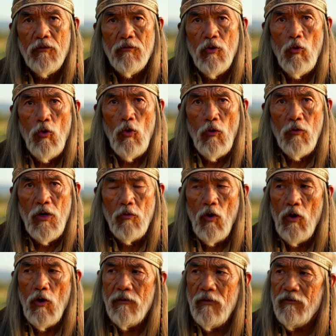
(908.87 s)
A 200-day
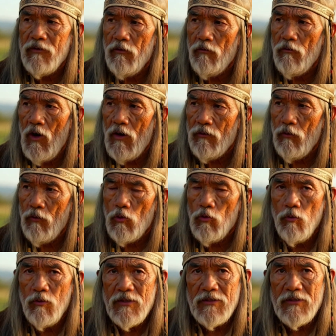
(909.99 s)
drift forces early labor and
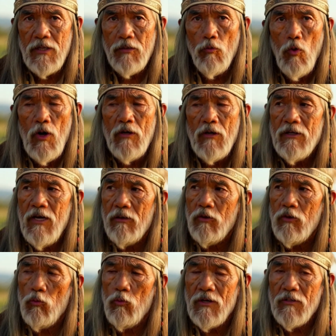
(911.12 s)
disrupts sleep, causing
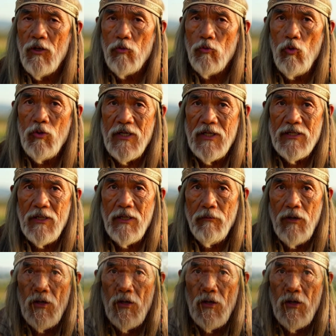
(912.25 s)
a spike in sleep aids.